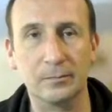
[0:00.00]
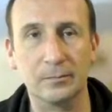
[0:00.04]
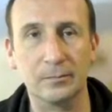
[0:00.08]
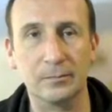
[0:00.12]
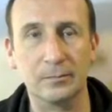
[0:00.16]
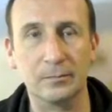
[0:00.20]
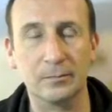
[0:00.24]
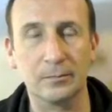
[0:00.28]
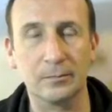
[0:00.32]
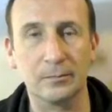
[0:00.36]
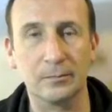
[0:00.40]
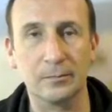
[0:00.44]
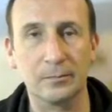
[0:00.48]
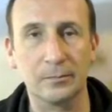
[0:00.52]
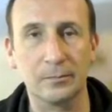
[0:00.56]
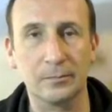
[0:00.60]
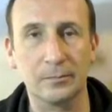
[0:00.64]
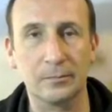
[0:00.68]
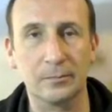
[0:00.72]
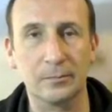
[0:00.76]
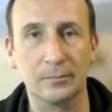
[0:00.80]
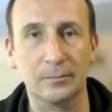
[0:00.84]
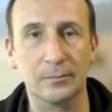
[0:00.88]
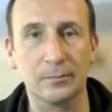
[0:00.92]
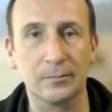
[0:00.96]

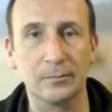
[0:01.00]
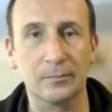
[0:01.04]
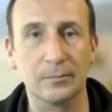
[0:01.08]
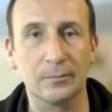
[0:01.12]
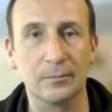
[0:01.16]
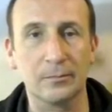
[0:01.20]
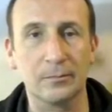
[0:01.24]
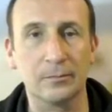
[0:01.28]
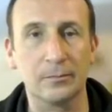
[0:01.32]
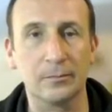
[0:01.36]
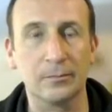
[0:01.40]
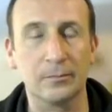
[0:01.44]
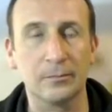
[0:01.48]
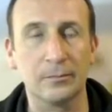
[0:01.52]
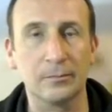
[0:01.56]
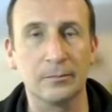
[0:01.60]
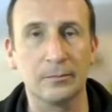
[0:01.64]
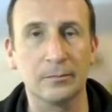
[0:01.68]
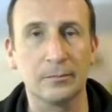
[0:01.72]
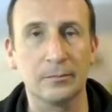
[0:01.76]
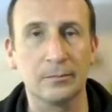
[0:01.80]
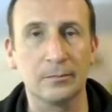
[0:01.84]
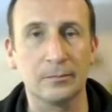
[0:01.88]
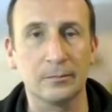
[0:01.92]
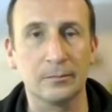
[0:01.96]

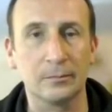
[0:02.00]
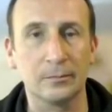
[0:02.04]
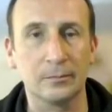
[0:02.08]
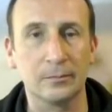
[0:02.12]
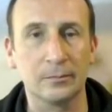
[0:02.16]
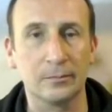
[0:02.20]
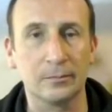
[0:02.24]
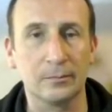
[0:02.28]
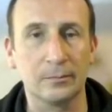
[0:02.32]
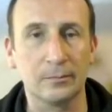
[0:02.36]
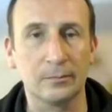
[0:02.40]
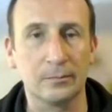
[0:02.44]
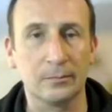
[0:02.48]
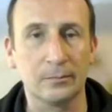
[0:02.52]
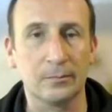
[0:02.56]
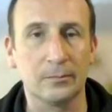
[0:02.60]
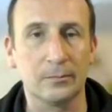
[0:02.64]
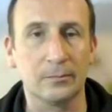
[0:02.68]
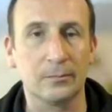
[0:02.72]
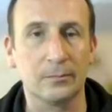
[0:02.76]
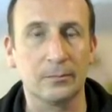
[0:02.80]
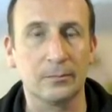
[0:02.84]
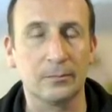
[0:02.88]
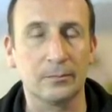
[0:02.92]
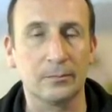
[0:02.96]

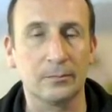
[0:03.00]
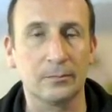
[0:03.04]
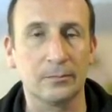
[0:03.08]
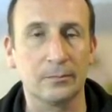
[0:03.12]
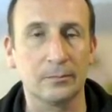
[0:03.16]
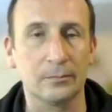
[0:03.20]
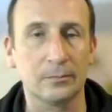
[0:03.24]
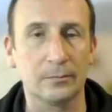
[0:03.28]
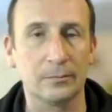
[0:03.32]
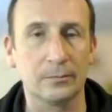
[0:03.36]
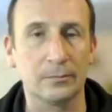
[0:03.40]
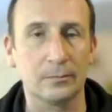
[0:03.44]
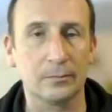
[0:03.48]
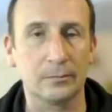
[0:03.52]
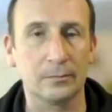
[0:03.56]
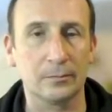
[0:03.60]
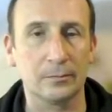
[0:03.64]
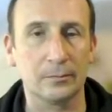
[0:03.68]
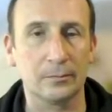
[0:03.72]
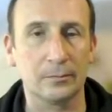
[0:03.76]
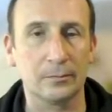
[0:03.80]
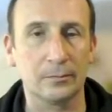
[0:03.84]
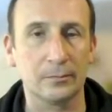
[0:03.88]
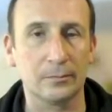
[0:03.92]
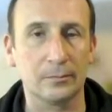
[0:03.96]

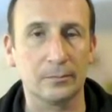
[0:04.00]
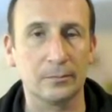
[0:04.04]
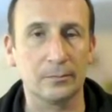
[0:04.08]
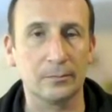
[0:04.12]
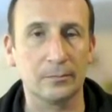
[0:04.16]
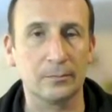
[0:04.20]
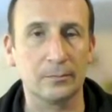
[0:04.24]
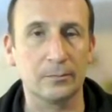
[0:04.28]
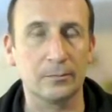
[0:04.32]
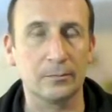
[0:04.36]
The person shown says nothing.